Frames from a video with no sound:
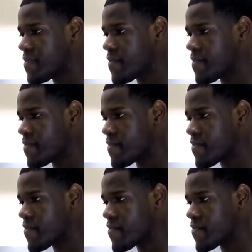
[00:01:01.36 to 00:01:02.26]

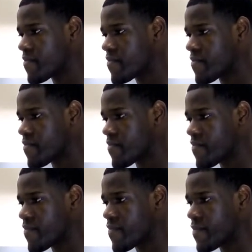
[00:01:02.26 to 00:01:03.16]

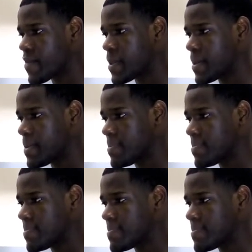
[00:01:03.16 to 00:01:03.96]
(not speaking)